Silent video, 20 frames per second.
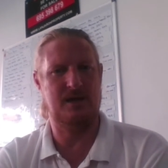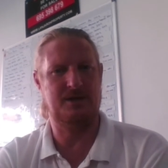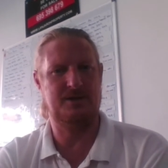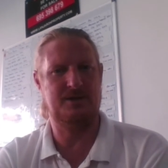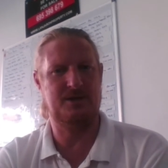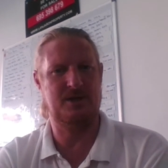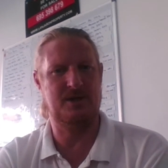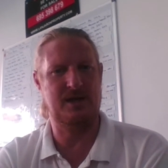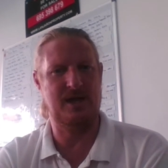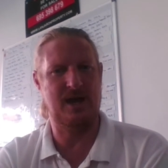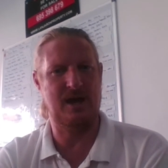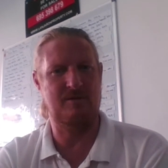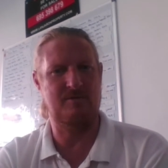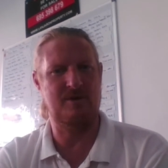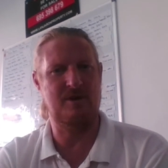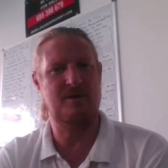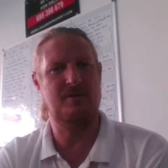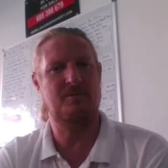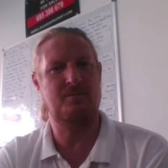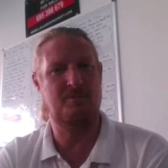to the
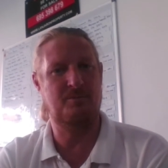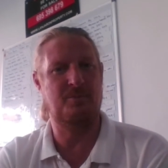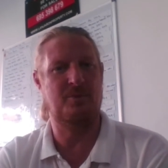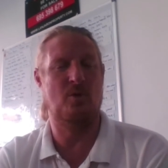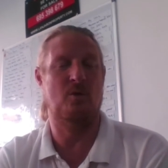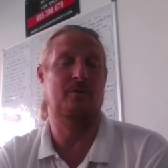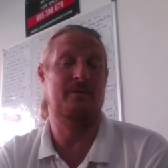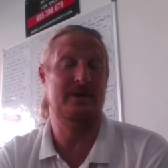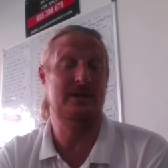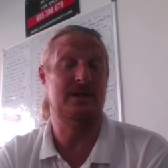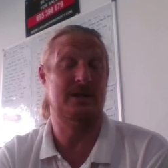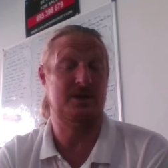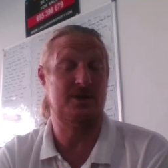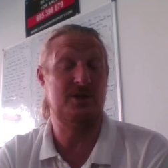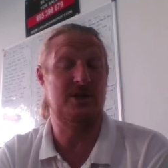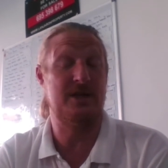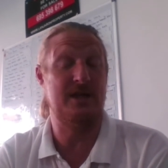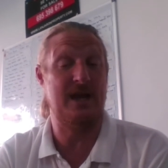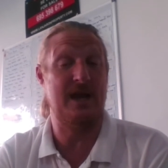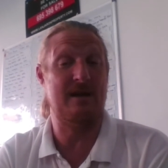area, or visits
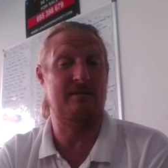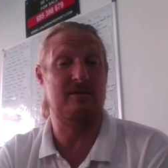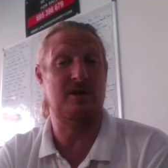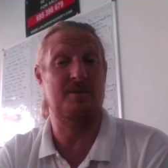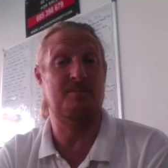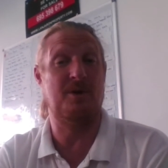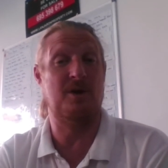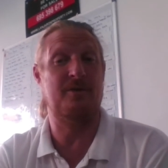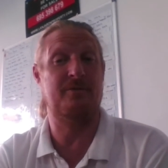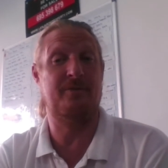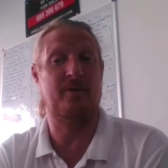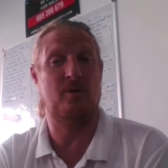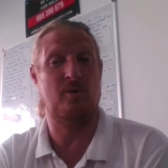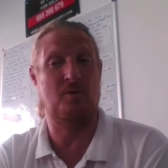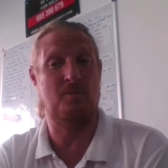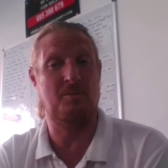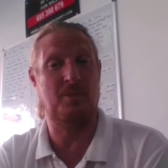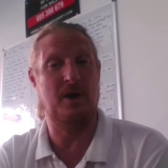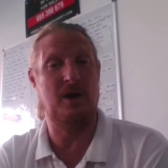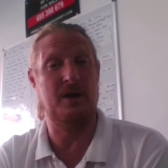to the area by
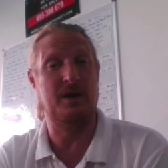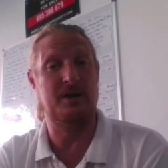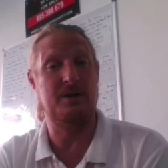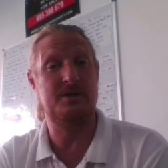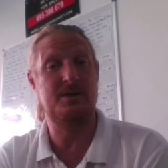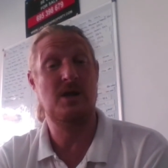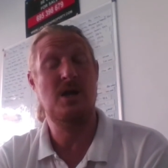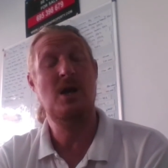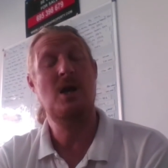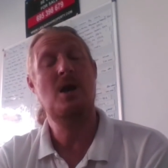foreign buyers.